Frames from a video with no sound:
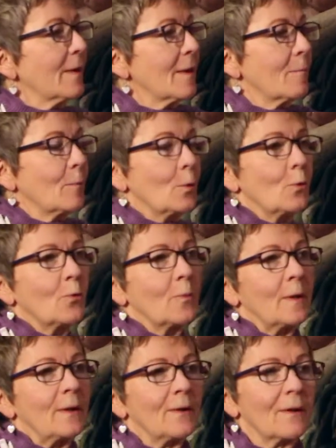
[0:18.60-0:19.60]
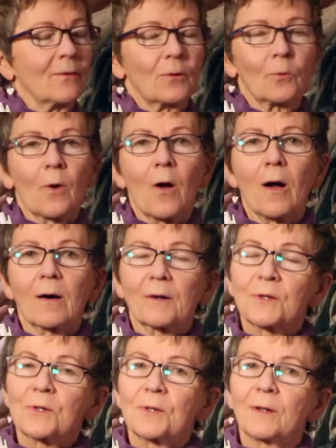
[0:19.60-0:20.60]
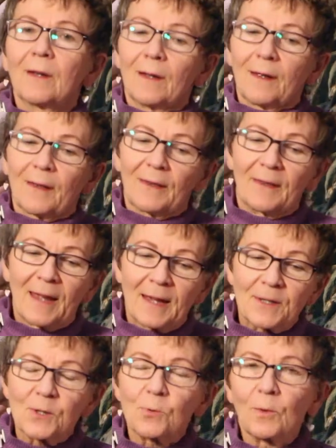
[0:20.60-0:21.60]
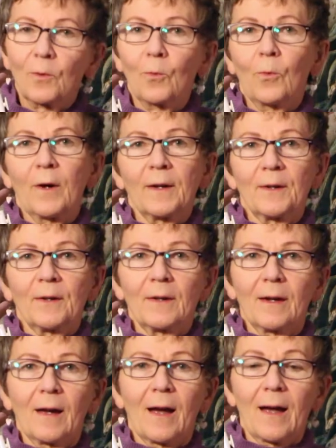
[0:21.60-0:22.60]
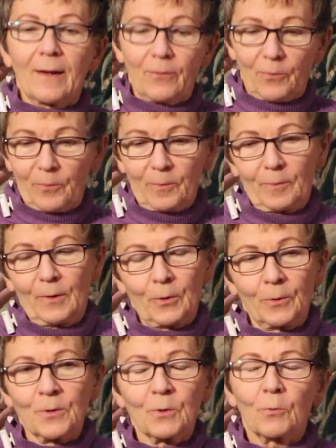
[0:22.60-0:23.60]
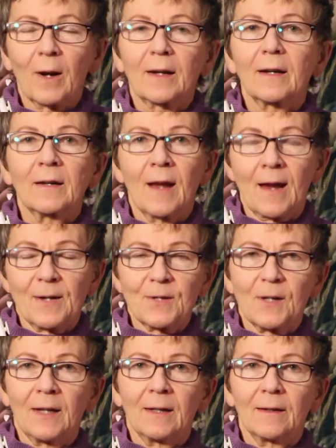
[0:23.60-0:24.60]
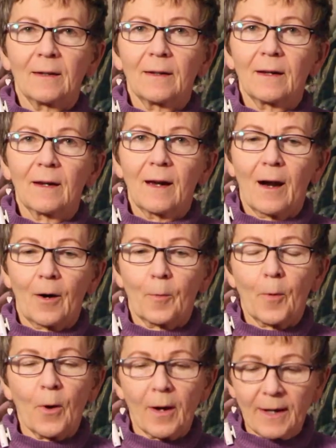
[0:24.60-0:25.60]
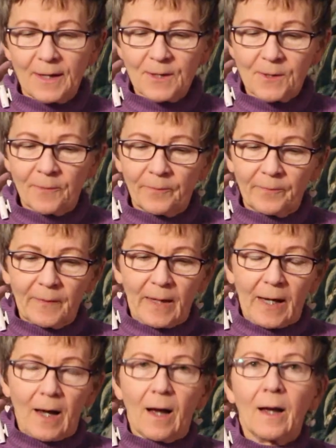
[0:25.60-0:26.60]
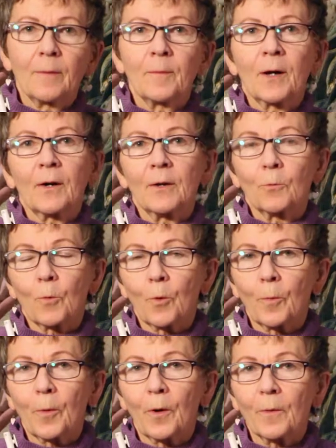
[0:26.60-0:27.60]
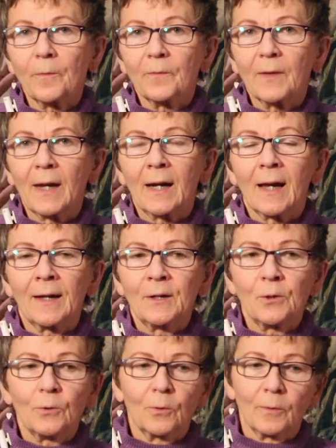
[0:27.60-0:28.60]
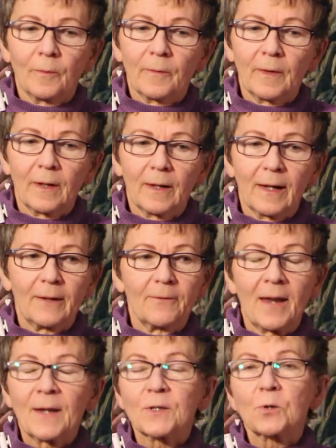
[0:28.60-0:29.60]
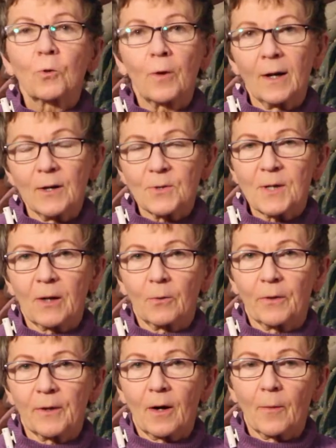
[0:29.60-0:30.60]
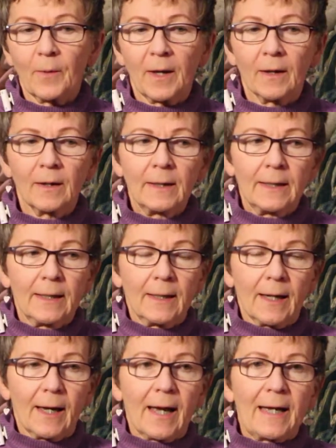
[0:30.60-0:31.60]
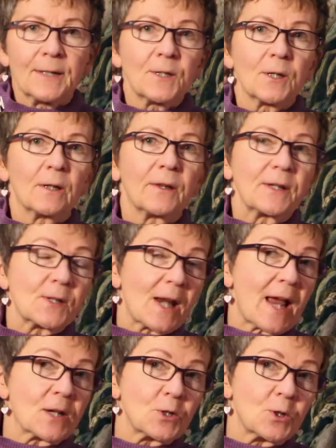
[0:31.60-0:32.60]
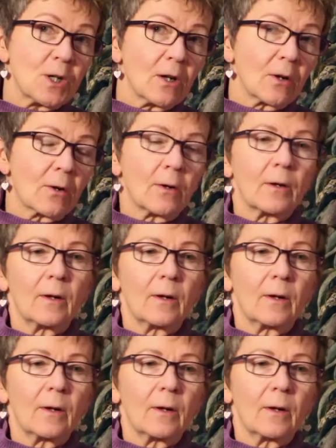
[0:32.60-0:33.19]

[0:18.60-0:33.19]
and the movement of the rocks, that's what I've learned to recognize in our bodies. I'm Marion Roper, and I do advanced craniosacral therapy. Until this last year,